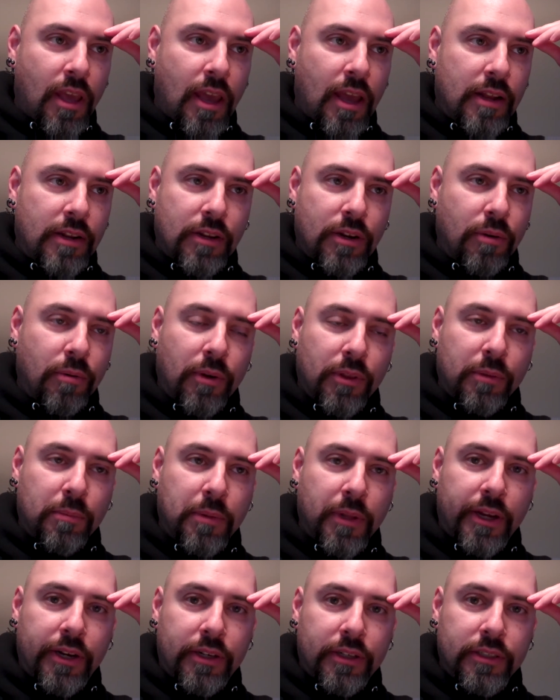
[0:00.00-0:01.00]
and you don't want the
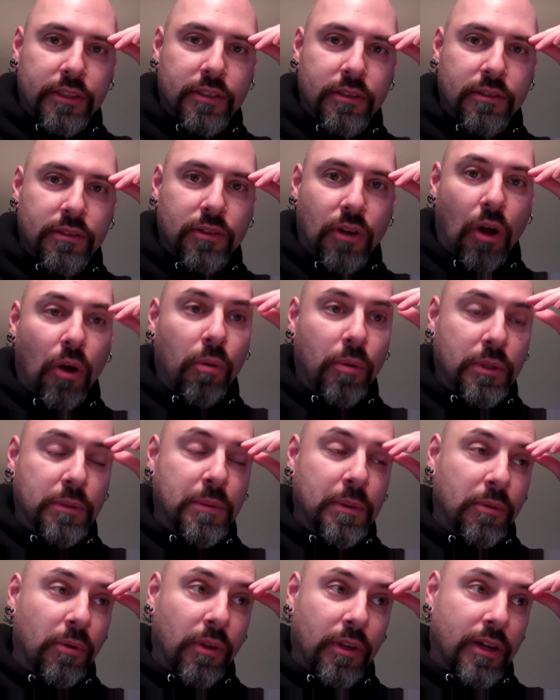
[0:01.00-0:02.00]
players to always
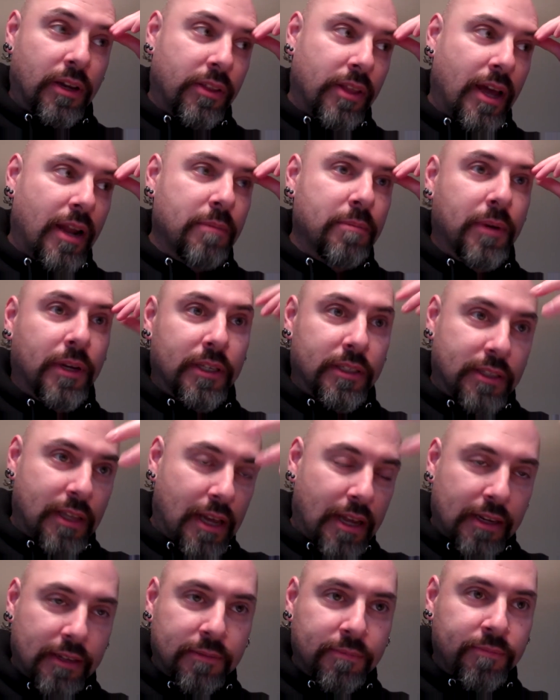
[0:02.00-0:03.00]
be rolling on that, because
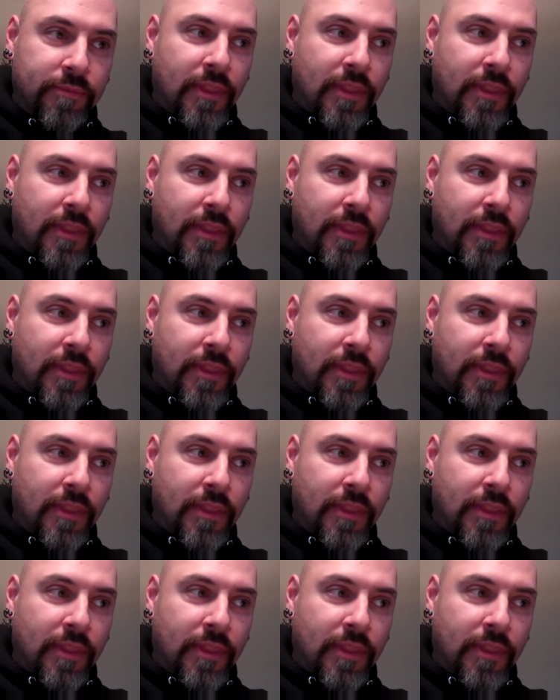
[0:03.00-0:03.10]
then